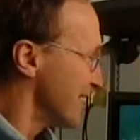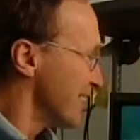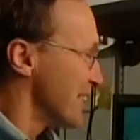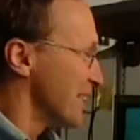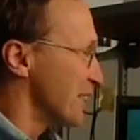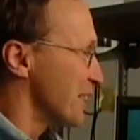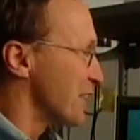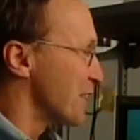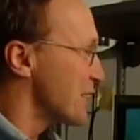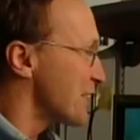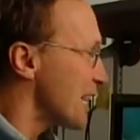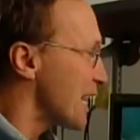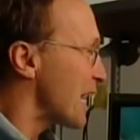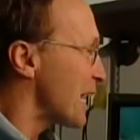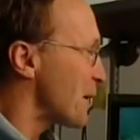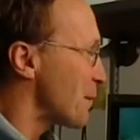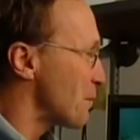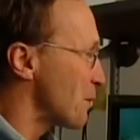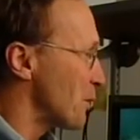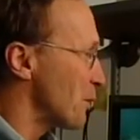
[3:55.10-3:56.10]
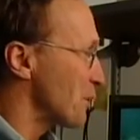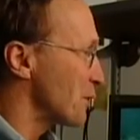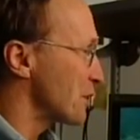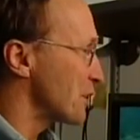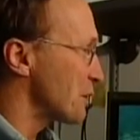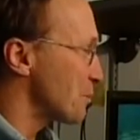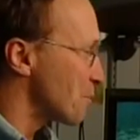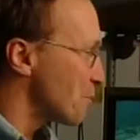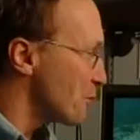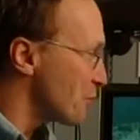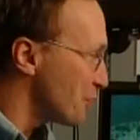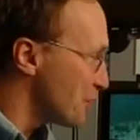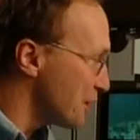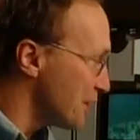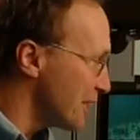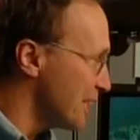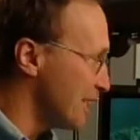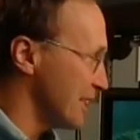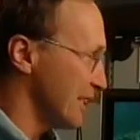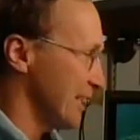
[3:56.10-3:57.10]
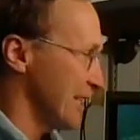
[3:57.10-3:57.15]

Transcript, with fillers: This animal was completely